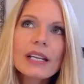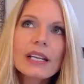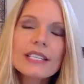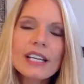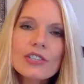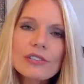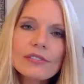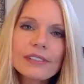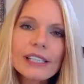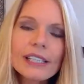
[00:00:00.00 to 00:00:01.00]

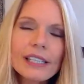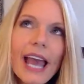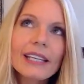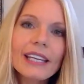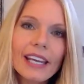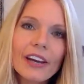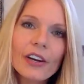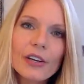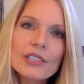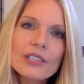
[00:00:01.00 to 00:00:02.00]
DenSureFit
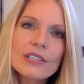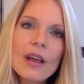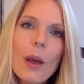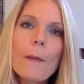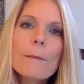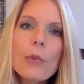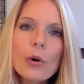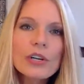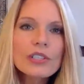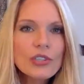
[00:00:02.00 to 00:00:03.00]
adheres
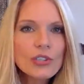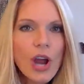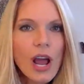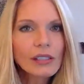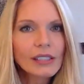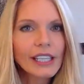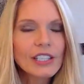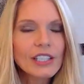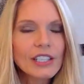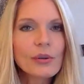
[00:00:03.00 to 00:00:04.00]
more strongly
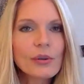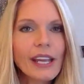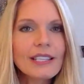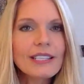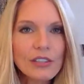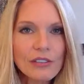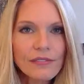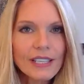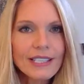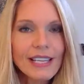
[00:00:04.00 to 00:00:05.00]
to a
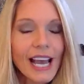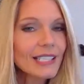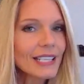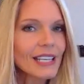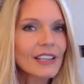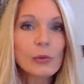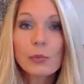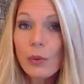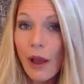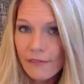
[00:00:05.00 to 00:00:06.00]
surface that's either
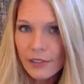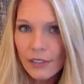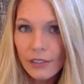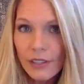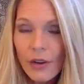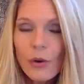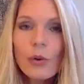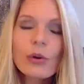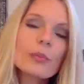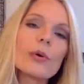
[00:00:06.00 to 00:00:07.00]
rougher
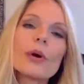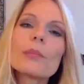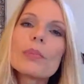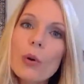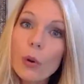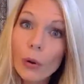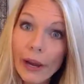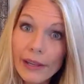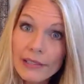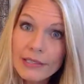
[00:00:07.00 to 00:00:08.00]
or more
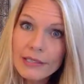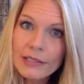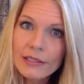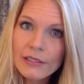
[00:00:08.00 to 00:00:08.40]
porous,